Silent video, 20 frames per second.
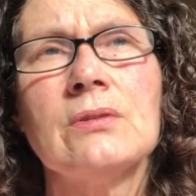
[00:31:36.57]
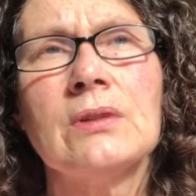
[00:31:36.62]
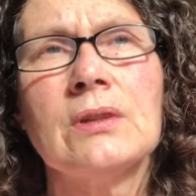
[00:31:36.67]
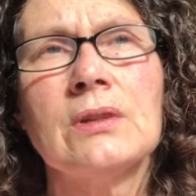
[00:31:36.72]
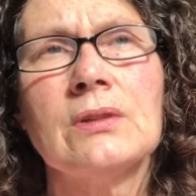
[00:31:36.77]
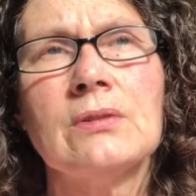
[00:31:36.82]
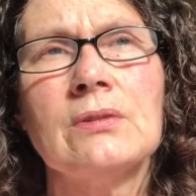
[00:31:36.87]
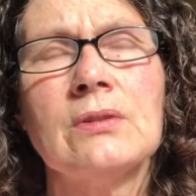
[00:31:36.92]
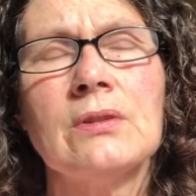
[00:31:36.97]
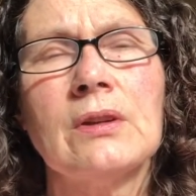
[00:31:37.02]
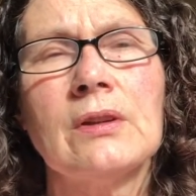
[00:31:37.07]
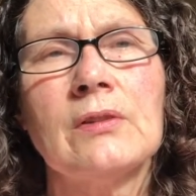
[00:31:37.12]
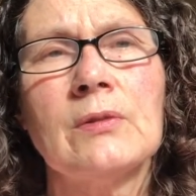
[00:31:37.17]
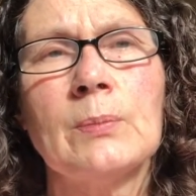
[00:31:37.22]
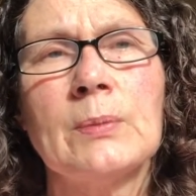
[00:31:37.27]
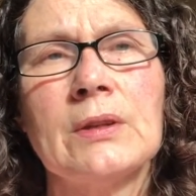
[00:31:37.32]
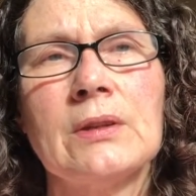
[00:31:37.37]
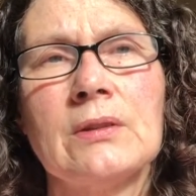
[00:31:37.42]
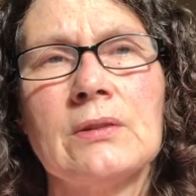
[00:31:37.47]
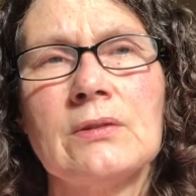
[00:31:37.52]
and her
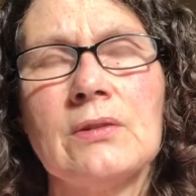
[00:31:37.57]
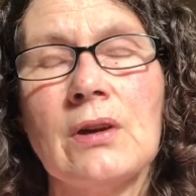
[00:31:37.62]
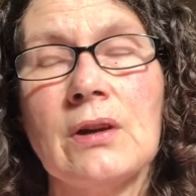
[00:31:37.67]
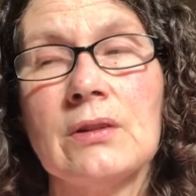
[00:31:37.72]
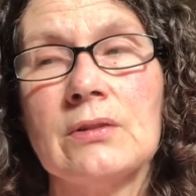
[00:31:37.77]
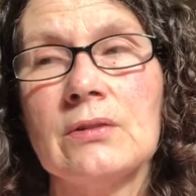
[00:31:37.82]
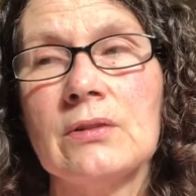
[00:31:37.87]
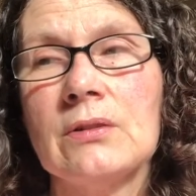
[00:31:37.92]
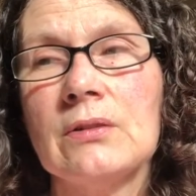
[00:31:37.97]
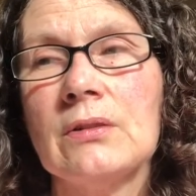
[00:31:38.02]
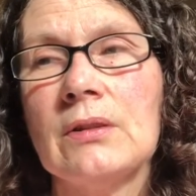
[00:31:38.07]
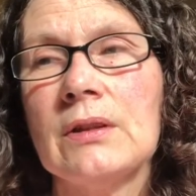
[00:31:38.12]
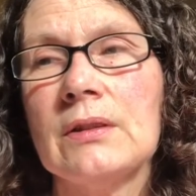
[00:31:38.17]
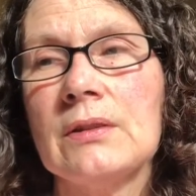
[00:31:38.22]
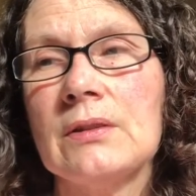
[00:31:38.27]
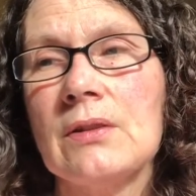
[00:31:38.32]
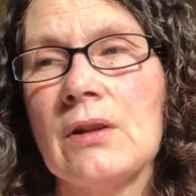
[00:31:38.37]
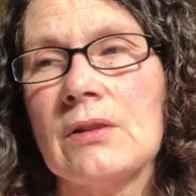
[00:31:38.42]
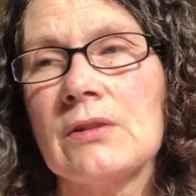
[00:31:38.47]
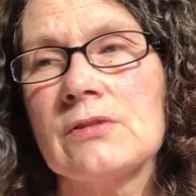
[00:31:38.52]
husband and daughter and the
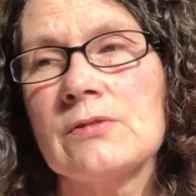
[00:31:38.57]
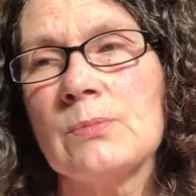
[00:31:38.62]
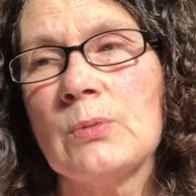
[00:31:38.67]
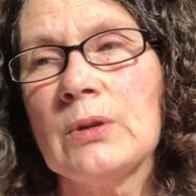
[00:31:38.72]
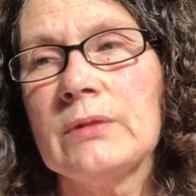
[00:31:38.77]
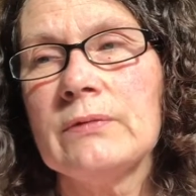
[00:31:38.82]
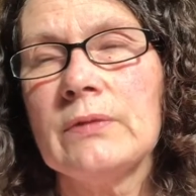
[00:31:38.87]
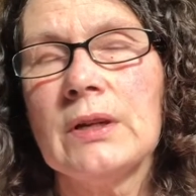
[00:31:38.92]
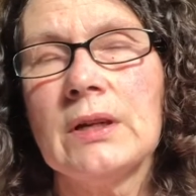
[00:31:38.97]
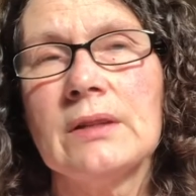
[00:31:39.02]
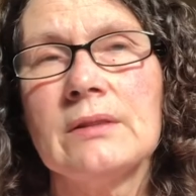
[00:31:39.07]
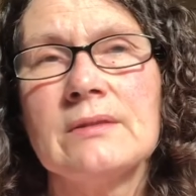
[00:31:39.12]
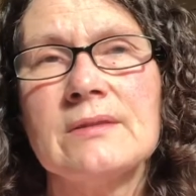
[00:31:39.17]
daughter's boyfriend.